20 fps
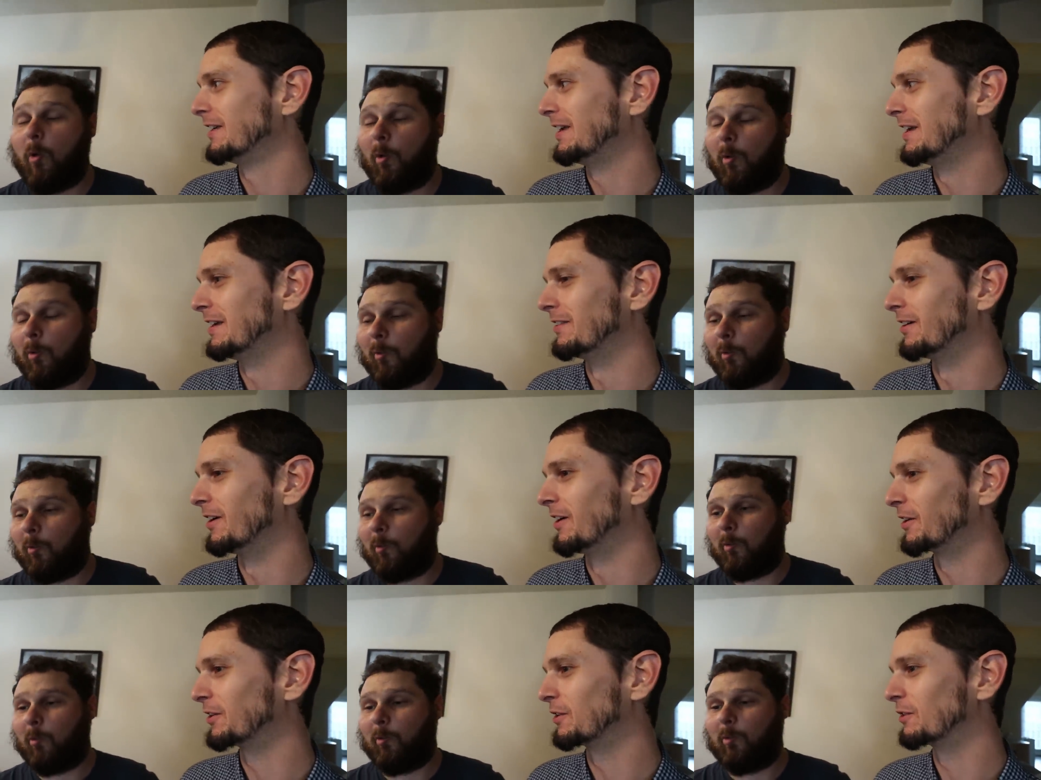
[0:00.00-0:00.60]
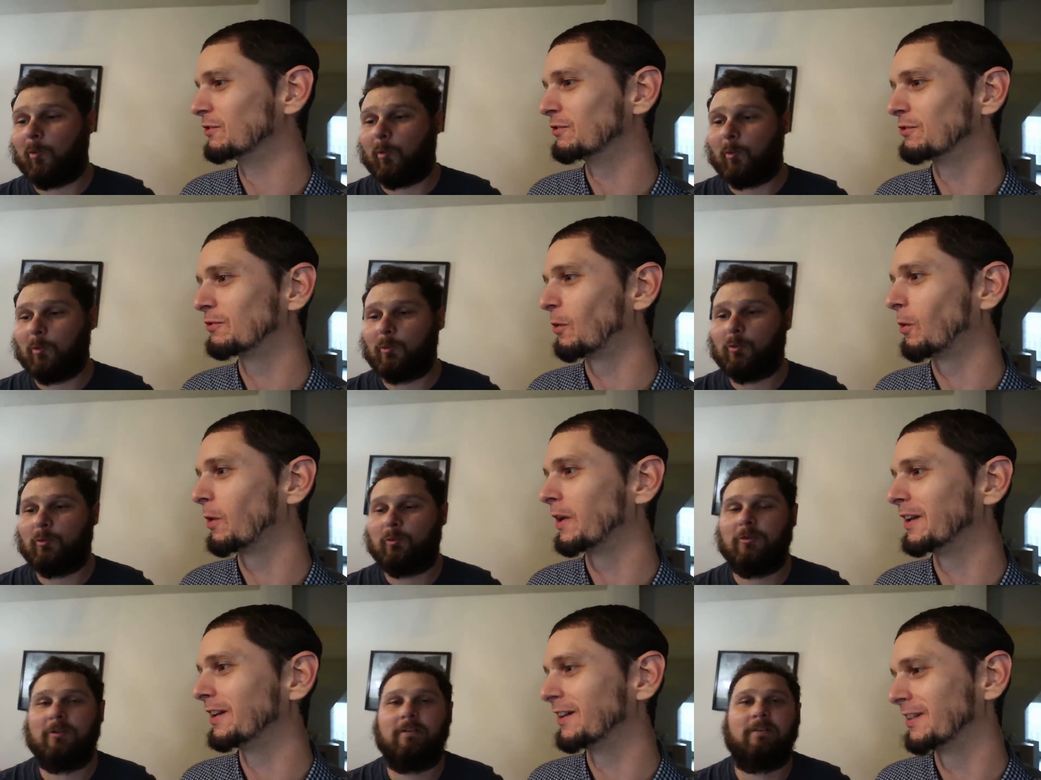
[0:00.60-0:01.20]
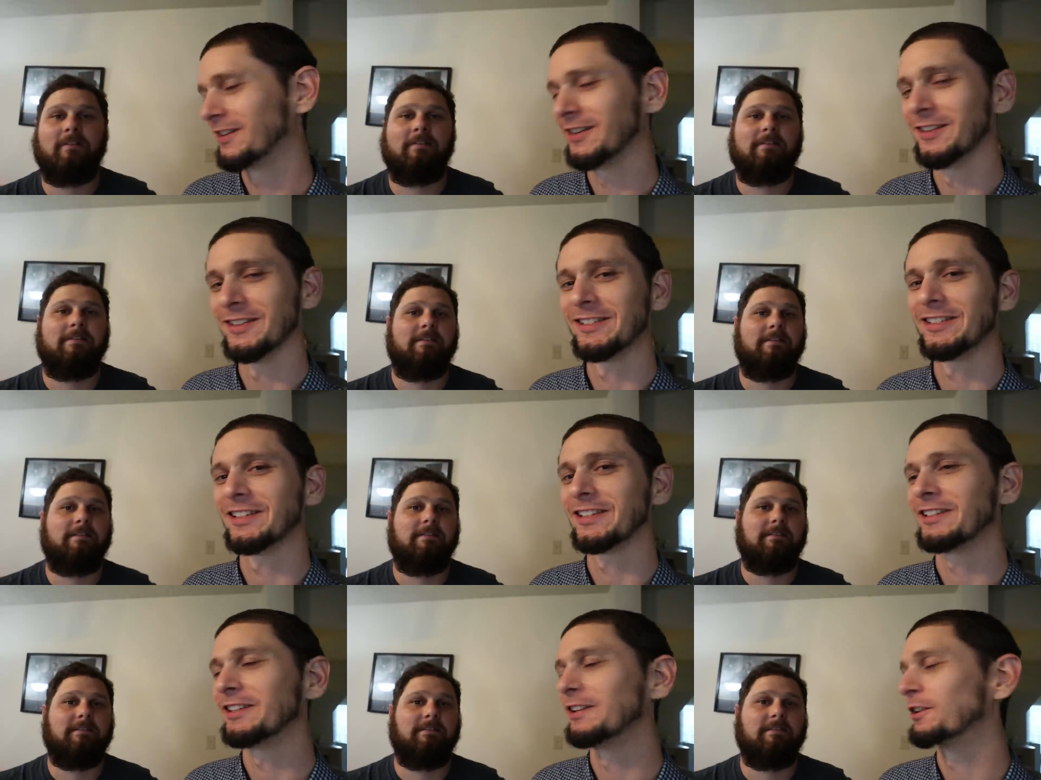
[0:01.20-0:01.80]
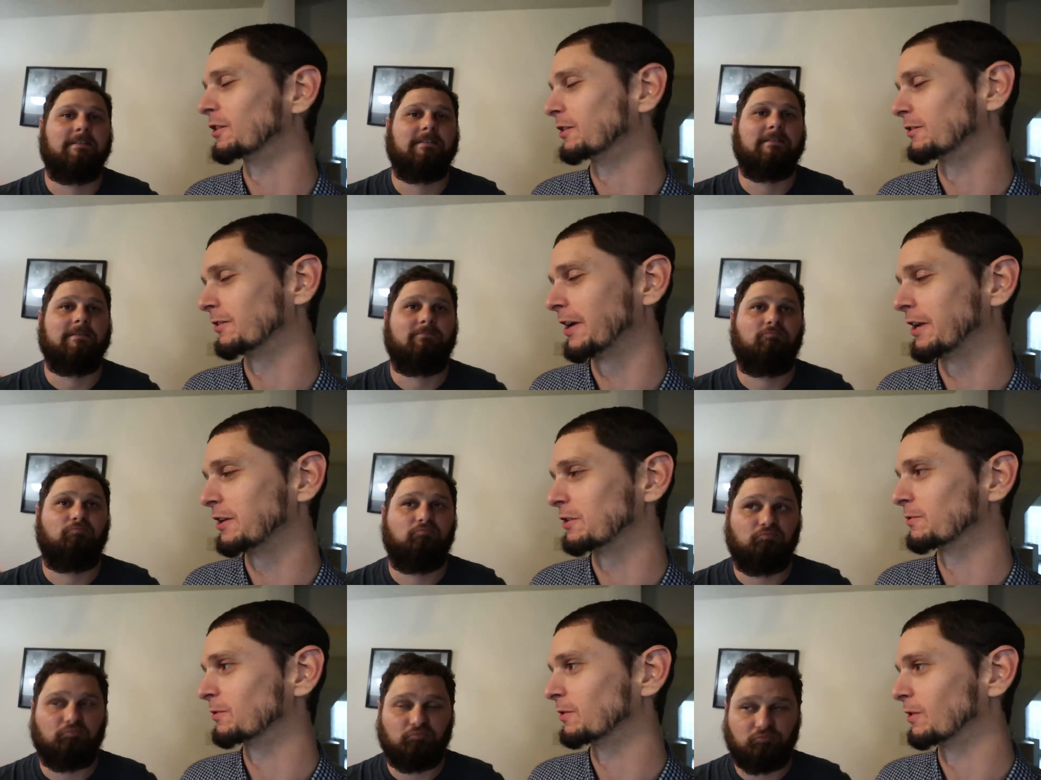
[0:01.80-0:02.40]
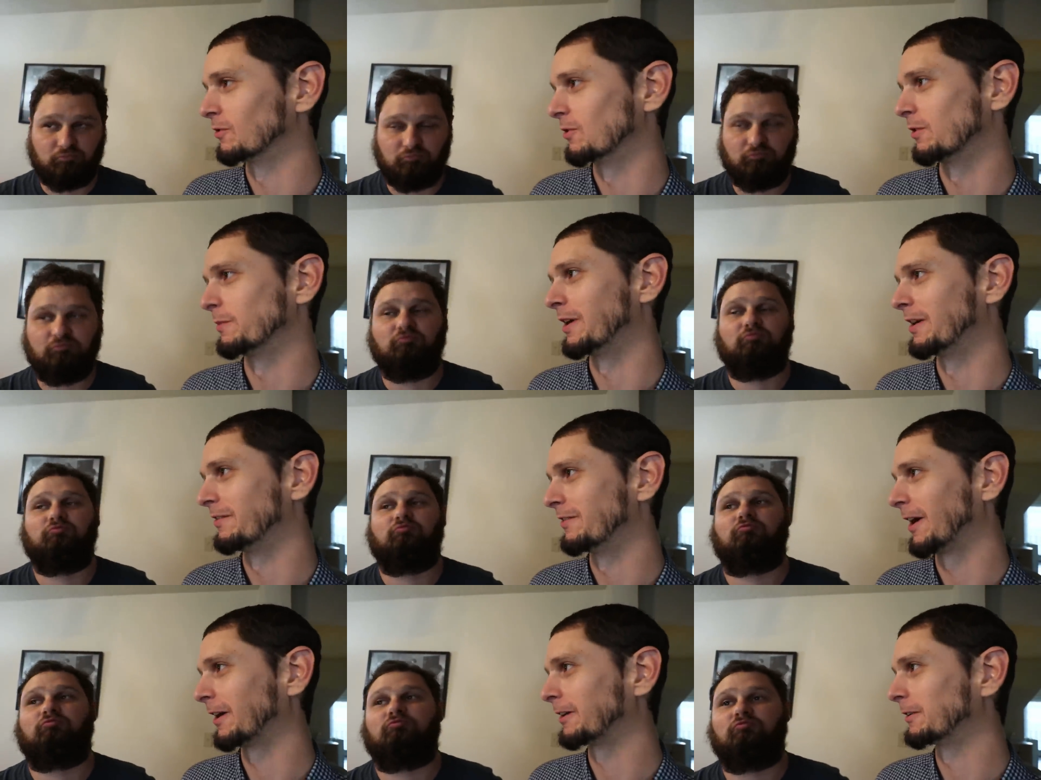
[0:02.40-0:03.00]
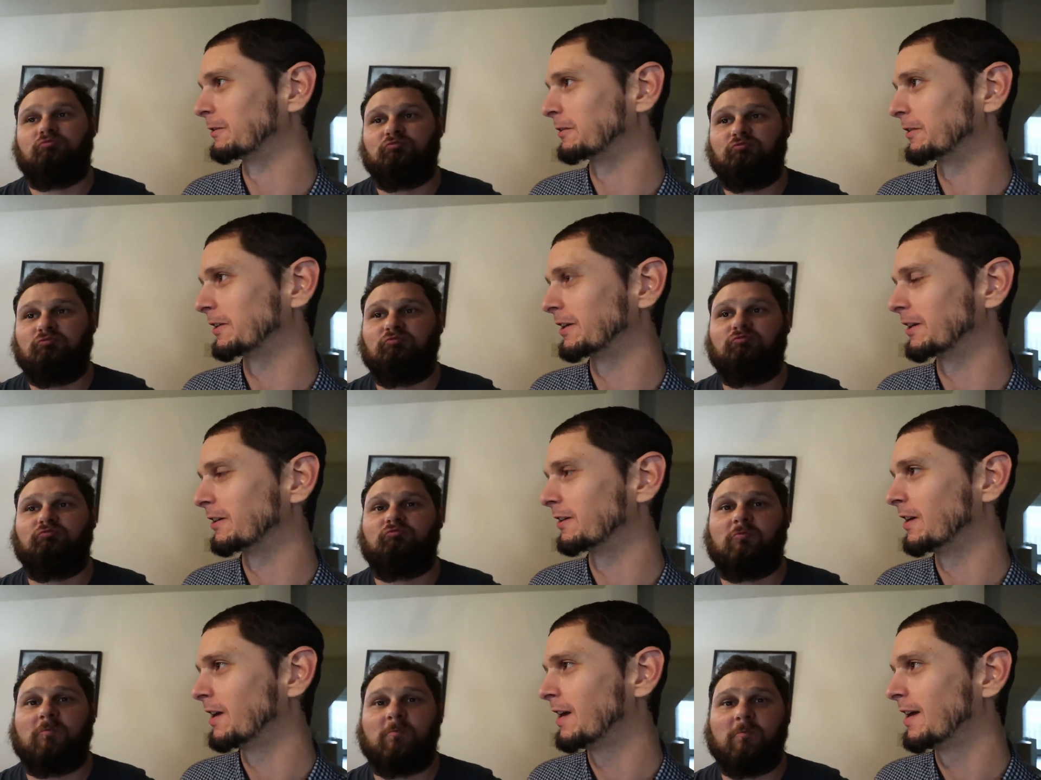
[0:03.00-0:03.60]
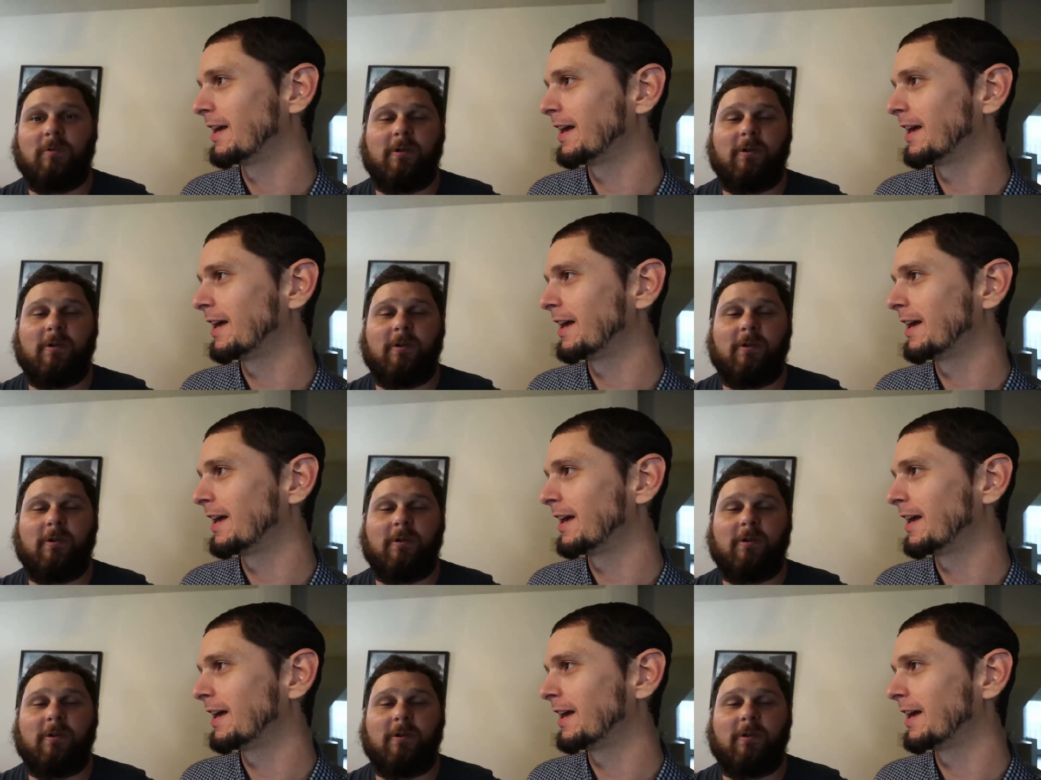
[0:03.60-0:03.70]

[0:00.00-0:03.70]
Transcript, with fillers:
Speaker 1: in the $140 to $160 range for a robot vacuum cleaner.